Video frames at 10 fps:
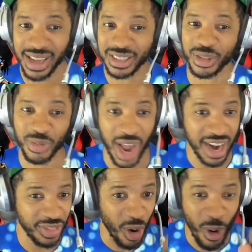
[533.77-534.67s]
Just
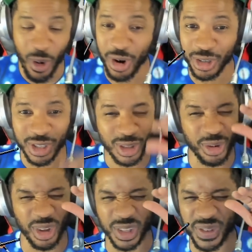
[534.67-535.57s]
riding the horse
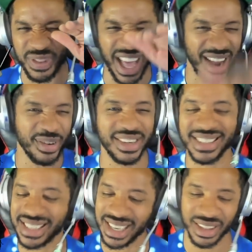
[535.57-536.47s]
through those
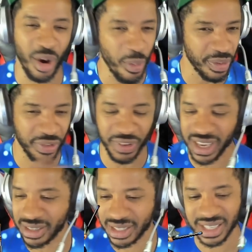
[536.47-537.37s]
flowers in the open
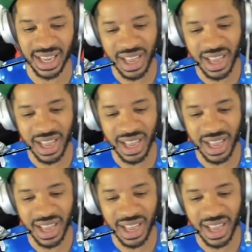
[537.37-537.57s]
fields,